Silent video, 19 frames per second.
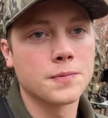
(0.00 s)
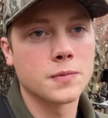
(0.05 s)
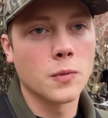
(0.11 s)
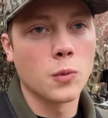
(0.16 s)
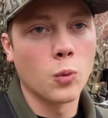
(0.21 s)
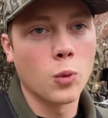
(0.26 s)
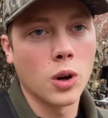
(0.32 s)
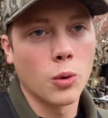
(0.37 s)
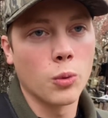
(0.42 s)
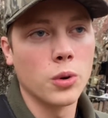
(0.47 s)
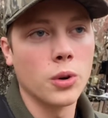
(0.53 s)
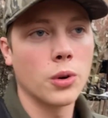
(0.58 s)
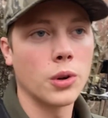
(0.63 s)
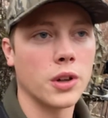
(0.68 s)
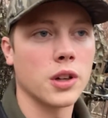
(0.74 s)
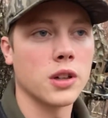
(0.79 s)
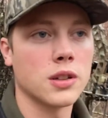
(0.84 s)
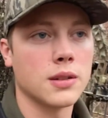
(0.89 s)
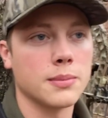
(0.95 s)
what will
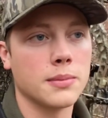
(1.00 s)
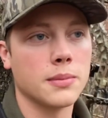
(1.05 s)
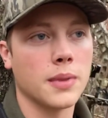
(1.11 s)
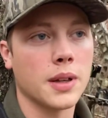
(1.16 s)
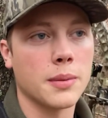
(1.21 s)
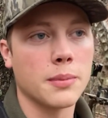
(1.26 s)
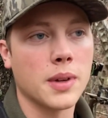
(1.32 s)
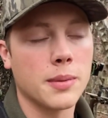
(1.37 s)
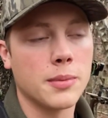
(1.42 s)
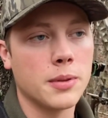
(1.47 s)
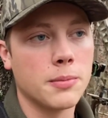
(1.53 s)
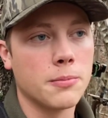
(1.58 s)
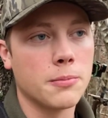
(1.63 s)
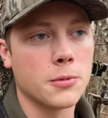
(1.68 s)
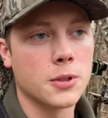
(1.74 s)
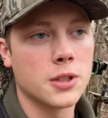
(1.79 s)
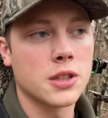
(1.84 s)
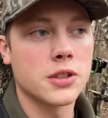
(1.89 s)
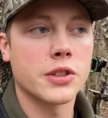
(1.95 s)
come and maybe
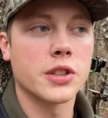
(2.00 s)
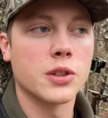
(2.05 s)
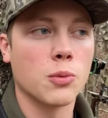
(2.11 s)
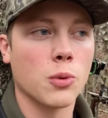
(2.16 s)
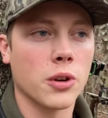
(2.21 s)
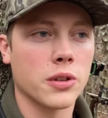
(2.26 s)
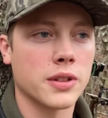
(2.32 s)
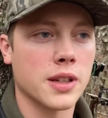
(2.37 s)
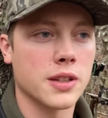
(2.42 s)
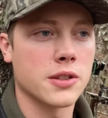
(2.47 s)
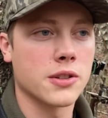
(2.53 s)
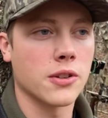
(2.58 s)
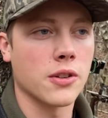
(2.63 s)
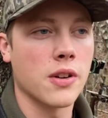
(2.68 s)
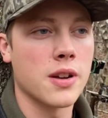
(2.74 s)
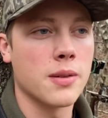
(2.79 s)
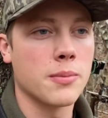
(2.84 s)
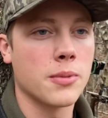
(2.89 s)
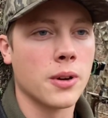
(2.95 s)
potentially work that
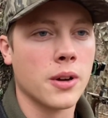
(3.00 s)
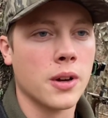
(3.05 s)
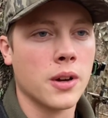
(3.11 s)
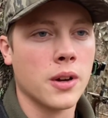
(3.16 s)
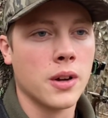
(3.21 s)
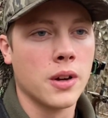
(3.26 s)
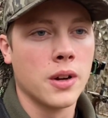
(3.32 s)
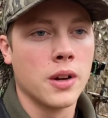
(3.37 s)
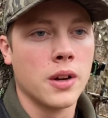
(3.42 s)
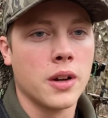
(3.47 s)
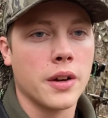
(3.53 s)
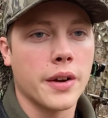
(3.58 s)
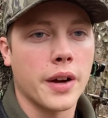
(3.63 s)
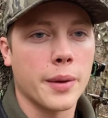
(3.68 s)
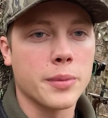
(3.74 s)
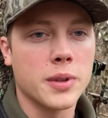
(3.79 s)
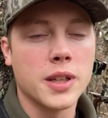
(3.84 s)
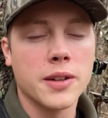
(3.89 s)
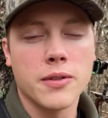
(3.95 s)
scrape,
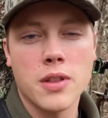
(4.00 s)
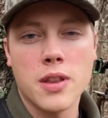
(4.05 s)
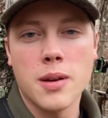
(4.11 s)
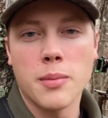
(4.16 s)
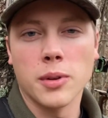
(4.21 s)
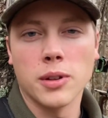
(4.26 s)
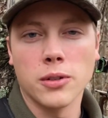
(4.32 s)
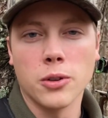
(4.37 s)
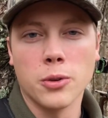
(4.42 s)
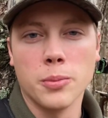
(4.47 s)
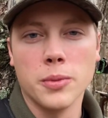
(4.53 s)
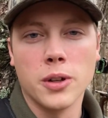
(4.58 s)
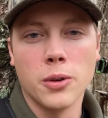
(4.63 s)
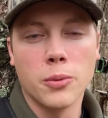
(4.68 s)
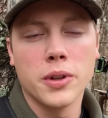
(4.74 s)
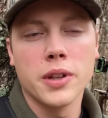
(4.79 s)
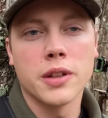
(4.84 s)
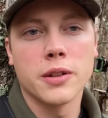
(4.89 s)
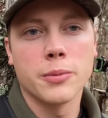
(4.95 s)
I'm giving them a little bit of
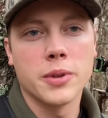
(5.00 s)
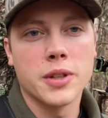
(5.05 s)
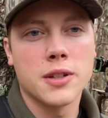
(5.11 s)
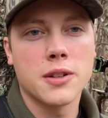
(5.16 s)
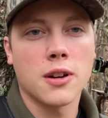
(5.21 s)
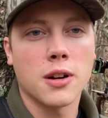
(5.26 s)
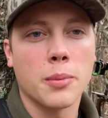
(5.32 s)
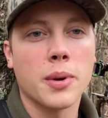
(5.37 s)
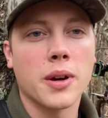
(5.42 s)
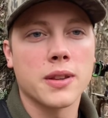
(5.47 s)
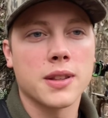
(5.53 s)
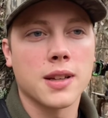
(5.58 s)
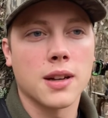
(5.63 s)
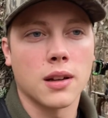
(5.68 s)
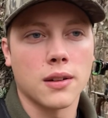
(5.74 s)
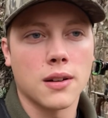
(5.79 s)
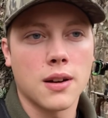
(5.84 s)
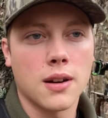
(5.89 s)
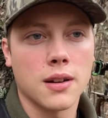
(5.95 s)
wind, and we talk about that
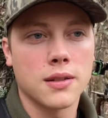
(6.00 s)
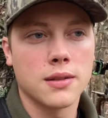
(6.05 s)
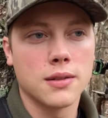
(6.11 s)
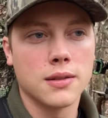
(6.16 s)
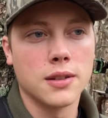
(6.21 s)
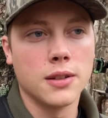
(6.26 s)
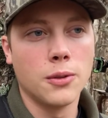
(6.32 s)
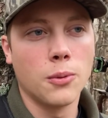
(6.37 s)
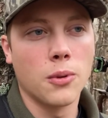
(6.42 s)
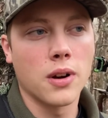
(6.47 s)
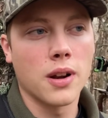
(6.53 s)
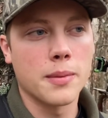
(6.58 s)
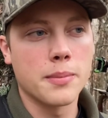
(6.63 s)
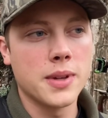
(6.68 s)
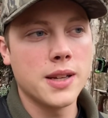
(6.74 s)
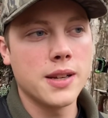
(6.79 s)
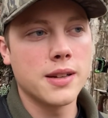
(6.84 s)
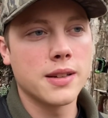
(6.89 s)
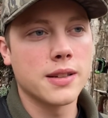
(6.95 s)
a lot. And what I
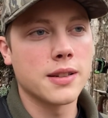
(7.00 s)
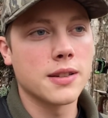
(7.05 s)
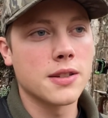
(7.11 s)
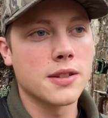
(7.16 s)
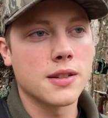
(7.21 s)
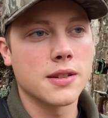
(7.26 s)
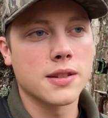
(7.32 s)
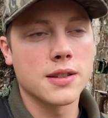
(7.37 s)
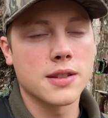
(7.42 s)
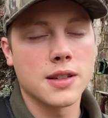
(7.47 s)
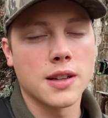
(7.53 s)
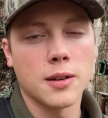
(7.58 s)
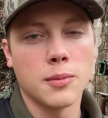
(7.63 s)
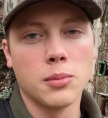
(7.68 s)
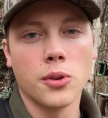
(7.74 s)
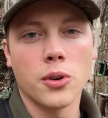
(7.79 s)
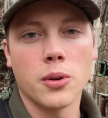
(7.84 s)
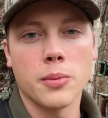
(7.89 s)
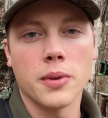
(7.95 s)
mean is, instead of
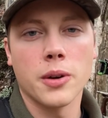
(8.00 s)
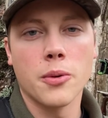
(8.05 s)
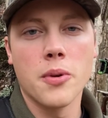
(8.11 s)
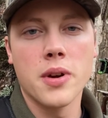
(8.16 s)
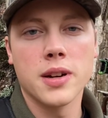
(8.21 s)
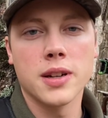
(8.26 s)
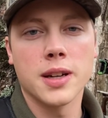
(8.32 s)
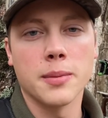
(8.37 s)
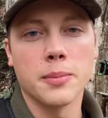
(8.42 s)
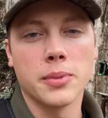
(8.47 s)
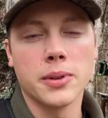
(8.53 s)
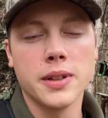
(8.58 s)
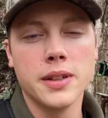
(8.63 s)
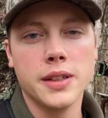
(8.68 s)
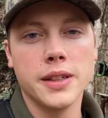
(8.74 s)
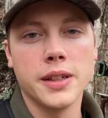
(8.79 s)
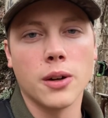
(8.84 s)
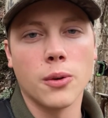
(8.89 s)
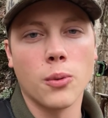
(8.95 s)
blowing my wind
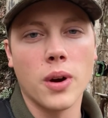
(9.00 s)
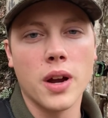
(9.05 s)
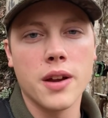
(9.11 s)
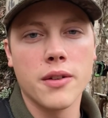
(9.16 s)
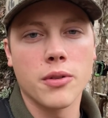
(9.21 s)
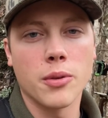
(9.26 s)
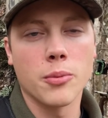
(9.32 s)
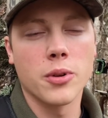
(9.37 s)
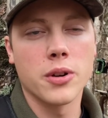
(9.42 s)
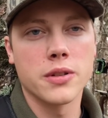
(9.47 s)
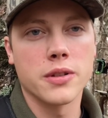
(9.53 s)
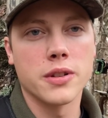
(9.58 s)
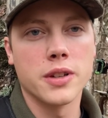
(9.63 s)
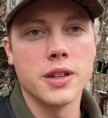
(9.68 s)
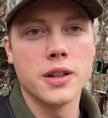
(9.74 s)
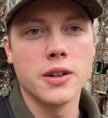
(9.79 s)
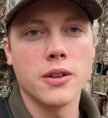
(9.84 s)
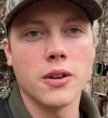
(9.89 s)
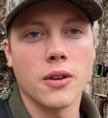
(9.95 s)
completely away from where the
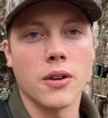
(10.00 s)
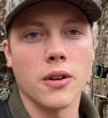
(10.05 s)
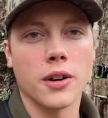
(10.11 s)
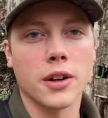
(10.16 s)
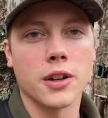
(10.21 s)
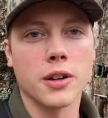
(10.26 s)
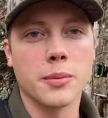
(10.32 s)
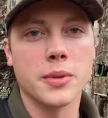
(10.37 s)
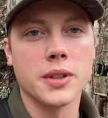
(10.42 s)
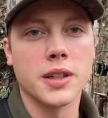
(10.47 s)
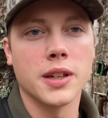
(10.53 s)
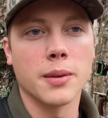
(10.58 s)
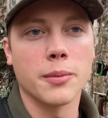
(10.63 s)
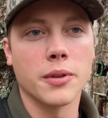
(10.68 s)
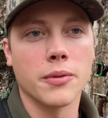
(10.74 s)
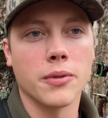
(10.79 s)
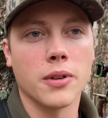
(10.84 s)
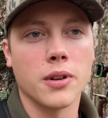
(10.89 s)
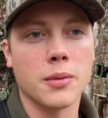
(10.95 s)
deer are going to be
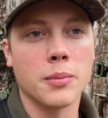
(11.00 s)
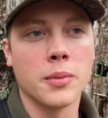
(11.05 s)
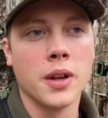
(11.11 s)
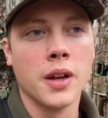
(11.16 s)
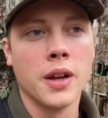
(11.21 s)
coming from,